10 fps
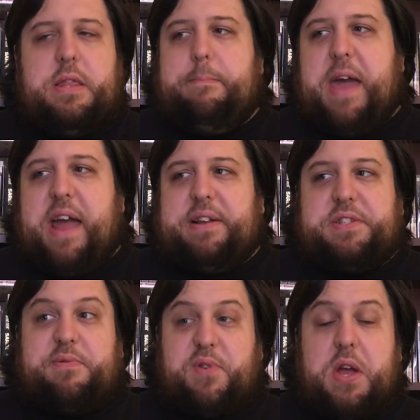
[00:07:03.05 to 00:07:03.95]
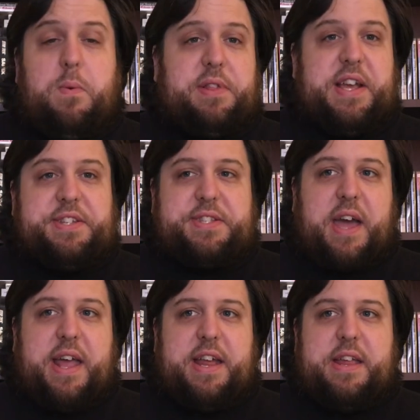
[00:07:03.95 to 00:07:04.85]
The band has frequently
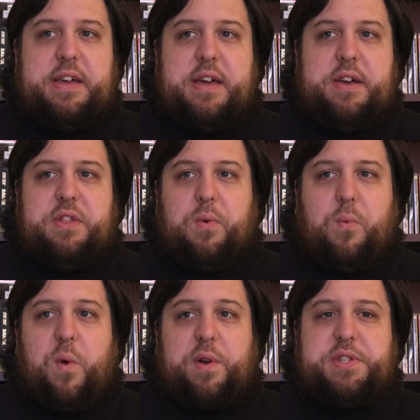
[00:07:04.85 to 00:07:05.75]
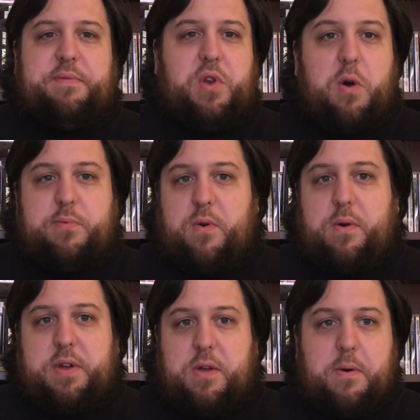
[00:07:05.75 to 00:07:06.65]
cited the works of
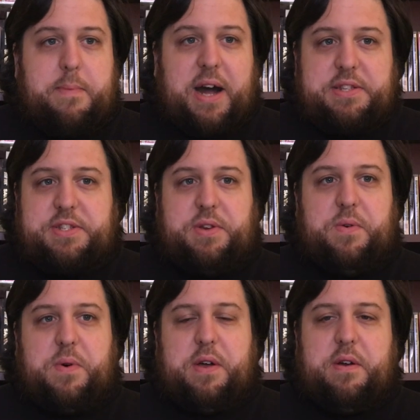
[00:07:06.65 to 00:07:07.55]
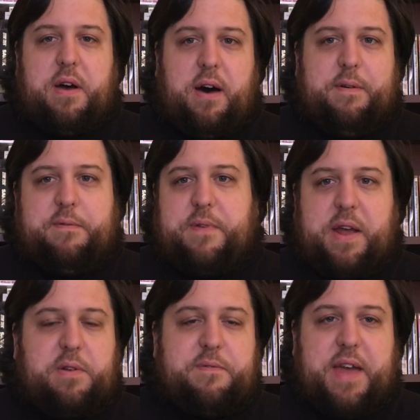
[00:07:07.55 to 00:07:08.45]
Nobuo Uematsu of
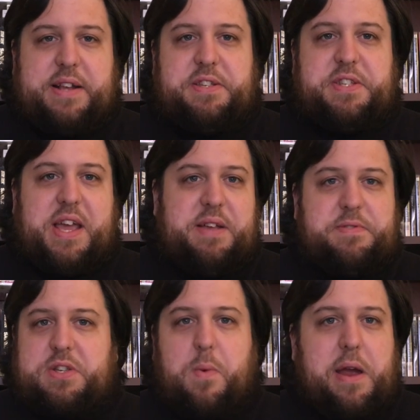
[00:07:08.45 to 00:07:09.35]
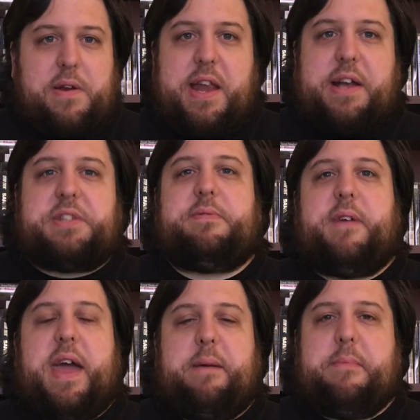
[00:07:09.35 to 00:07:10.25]
Final Fantasy Square Enix
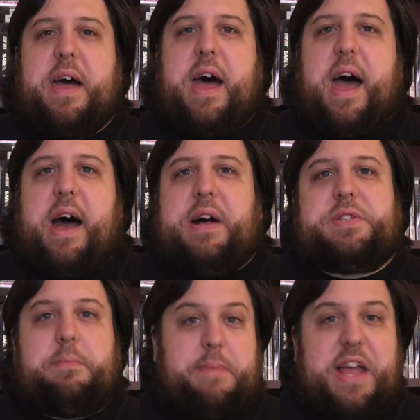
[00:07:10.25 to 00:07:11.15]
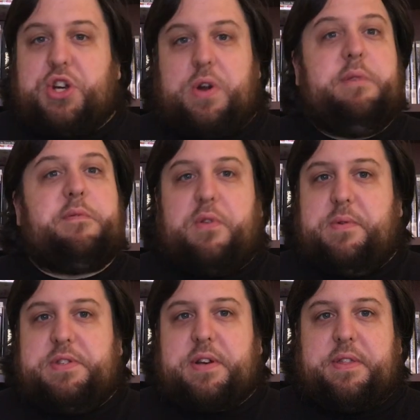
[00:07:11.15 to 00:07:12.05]
fame as a major
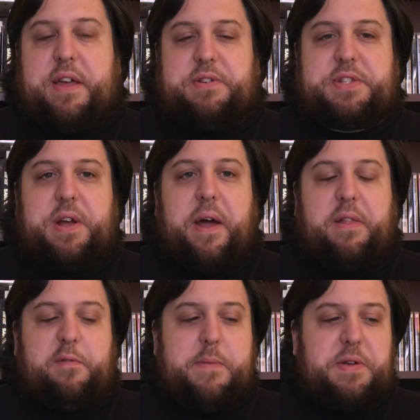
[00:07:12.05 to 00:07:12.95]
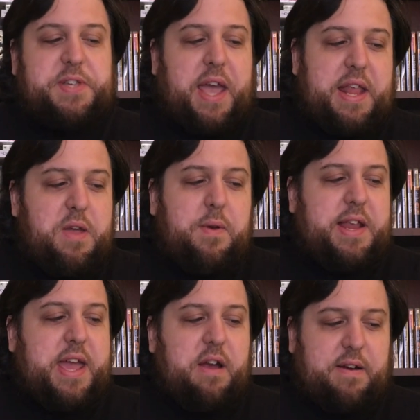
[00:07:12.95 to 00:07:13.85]
influence on their style of music, and you
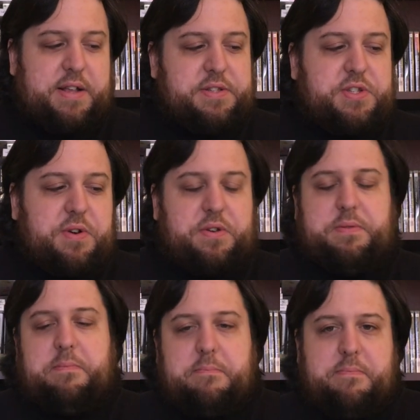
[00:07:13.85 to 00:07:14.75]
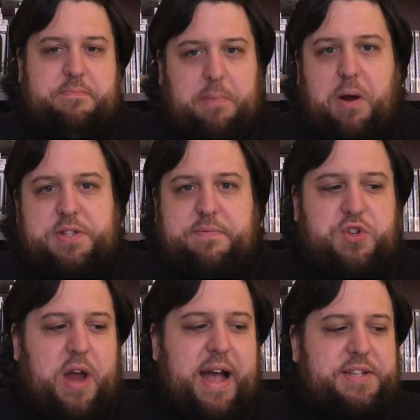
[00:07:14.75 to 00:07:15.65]
can hear it in certain parts of
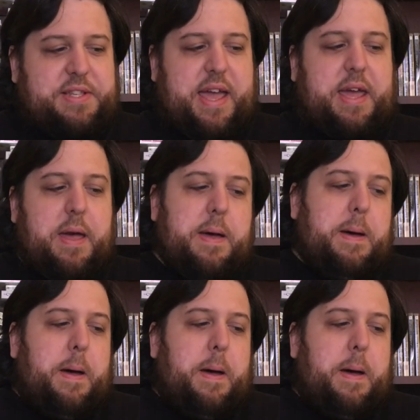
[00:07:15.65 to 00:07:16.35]
tracks like